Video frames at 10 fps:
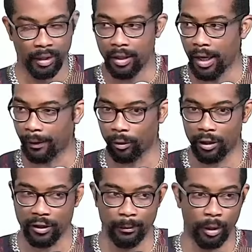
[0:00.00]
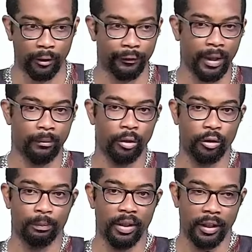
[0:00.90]
I'm not asking about your family's
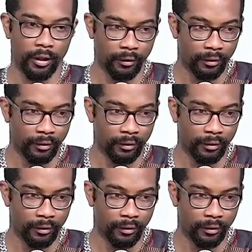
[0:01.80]
opinion.